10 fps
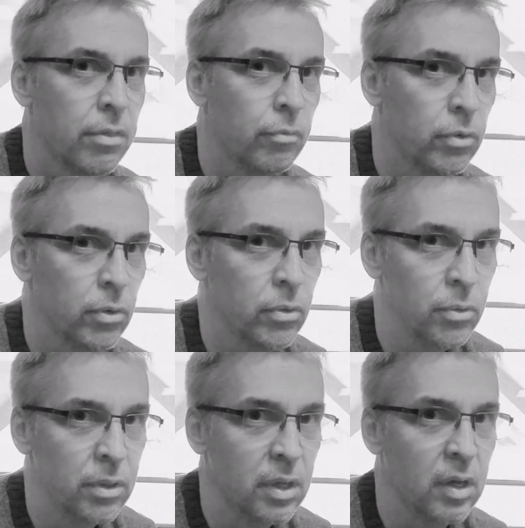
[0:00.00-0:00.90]

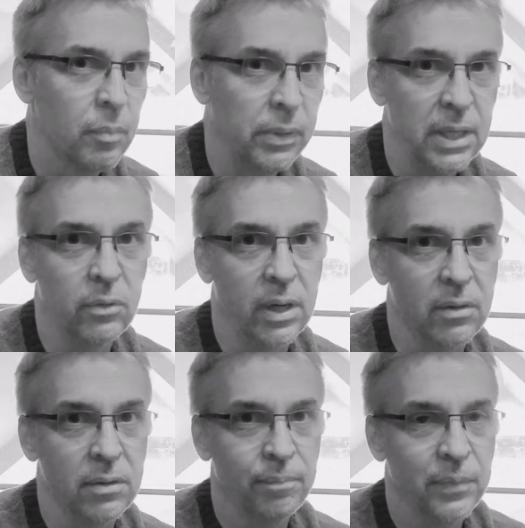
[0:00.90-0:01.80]
through the
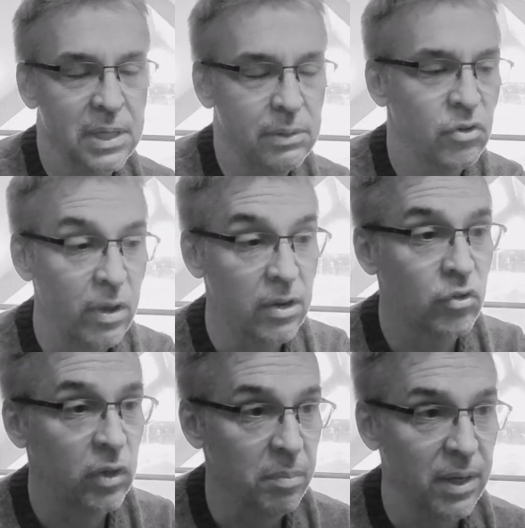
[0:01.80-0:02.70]
playground and he was trying to
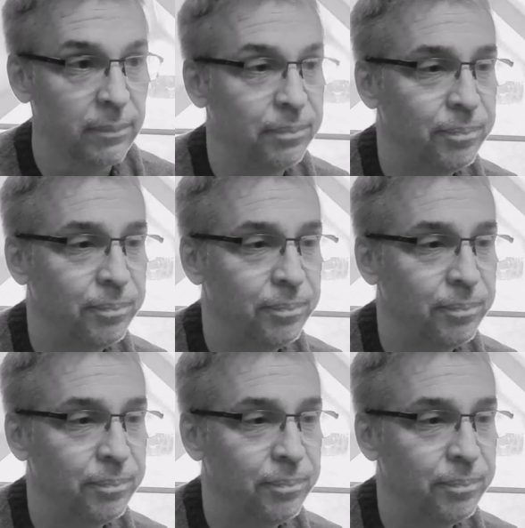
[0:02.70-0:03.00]
trip me.